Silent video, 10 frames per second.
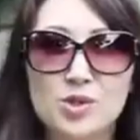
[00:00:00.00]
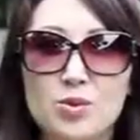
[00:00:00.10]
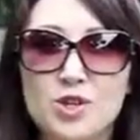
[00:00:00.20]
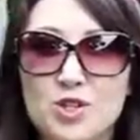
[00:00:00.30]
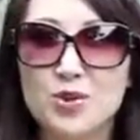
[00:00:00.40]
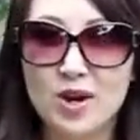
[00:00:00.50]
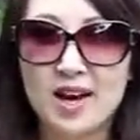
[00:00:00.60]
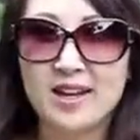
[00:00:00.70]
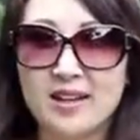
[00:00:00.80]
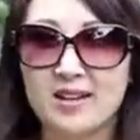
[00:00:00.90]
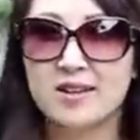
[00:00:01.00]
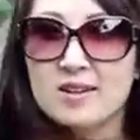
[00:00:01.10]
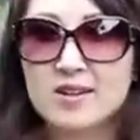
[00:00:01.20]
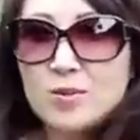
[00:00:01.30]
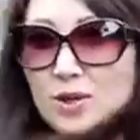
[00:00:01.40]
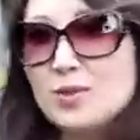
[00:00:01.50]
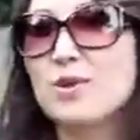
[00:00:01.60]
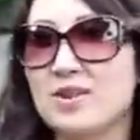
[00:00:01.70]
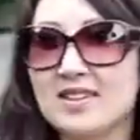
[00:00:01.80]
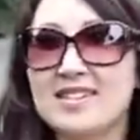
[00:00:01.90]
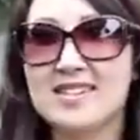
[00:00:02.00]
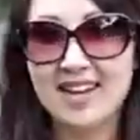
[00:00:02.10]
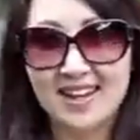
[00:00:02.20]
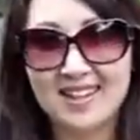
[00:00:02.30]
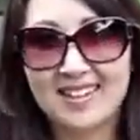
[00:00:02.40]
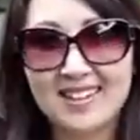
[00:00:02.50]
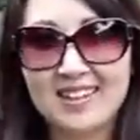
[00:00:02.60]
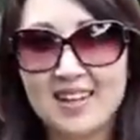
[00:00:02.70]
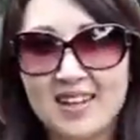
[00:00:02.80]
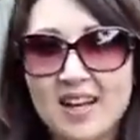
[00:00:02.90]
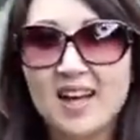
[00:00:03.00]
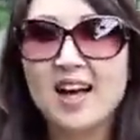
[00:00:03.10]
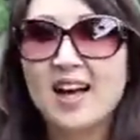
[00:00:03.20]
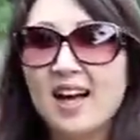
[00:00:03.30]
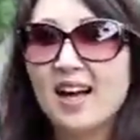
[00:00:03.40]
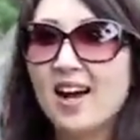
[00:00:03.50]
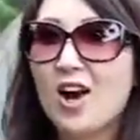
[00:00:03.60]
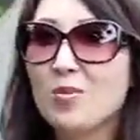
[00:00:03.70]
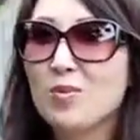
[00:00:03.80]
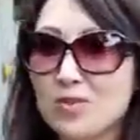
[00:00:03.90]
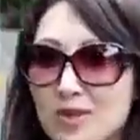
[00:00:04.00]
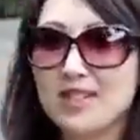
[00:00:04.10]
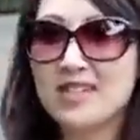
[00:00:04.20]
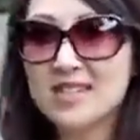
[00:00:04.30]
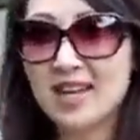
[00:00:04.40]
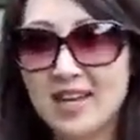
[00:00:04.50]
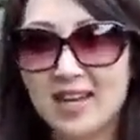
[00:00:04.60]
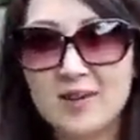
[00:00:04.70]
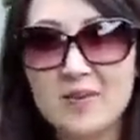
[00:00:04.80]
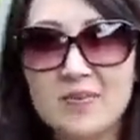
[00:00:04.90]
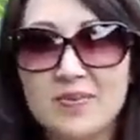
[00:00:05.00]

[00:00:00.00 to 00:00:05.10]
the word try, what are we really saying? Aren't we really saying,